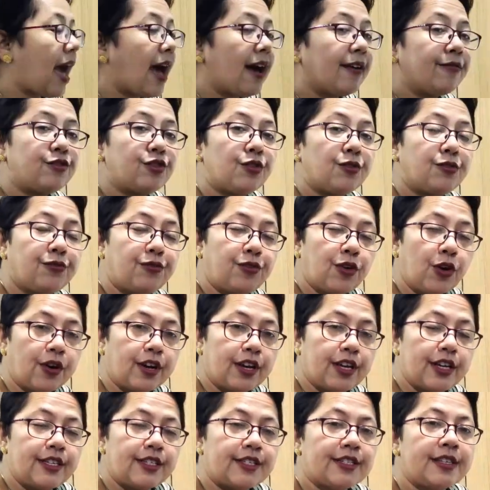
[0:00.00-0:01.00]
have to
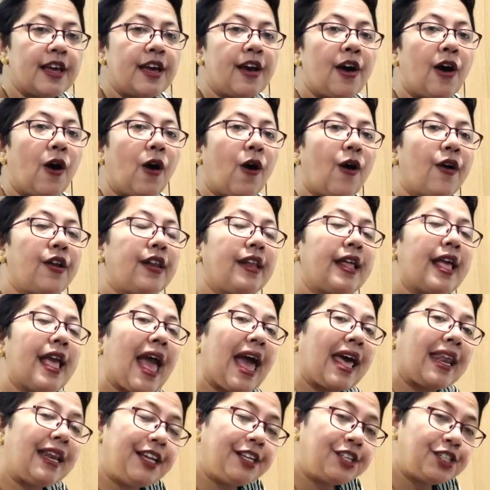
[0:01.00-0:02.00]
focus on
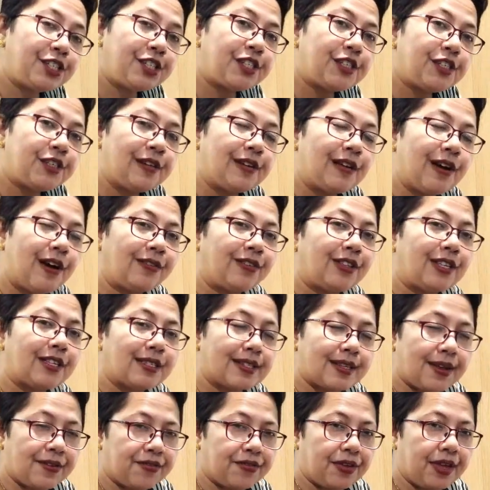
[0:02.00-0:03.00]
addition of the
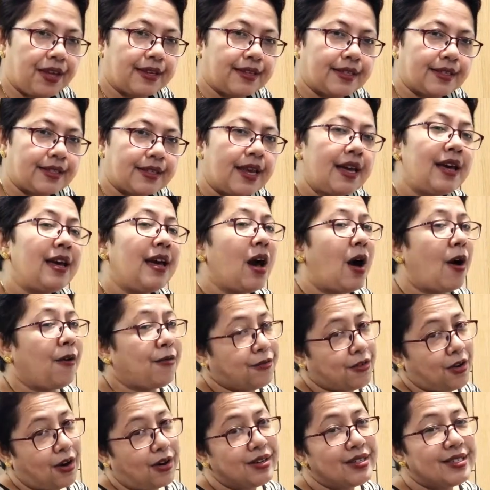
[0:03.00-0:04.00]
suffix.
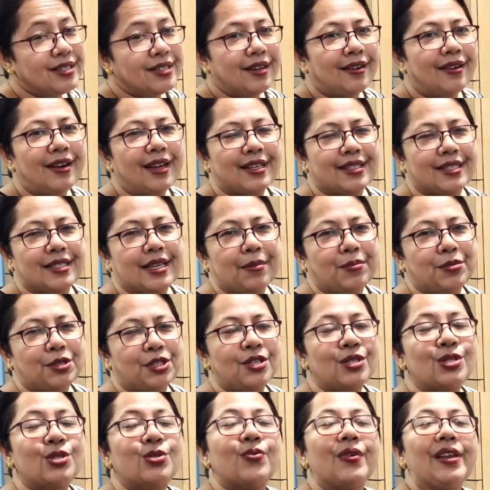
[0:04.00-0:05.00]
Of course, there are
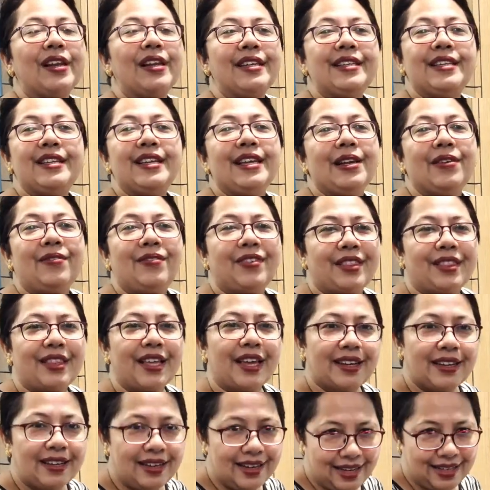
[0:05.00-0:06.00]
exceptions. We'll deal with
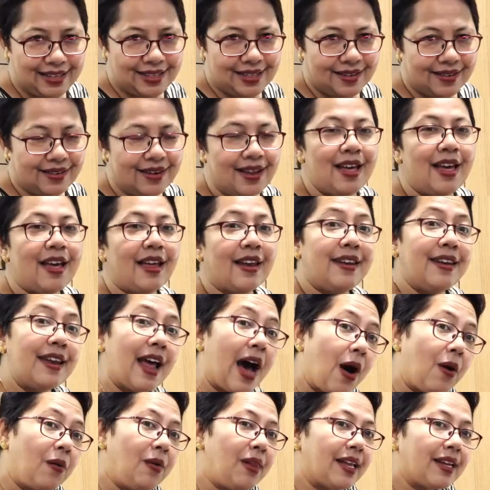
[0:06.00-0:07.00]
that later.
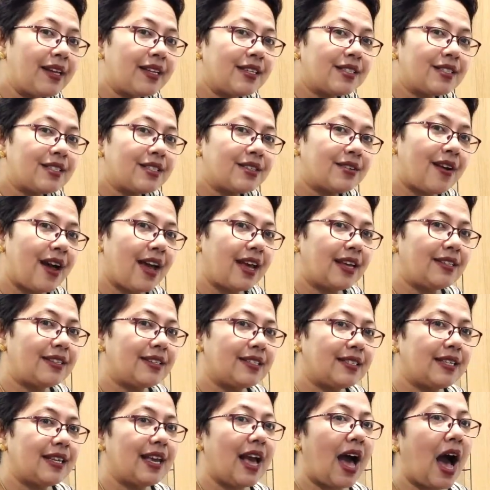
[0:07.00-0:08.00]
Now let us try and
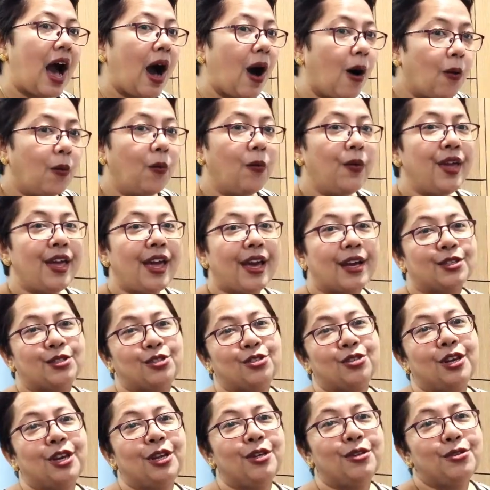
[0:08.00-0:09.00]
see how we
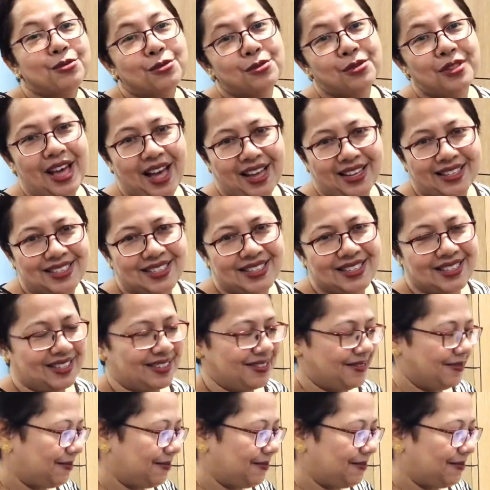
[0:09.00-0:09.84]
actually do that.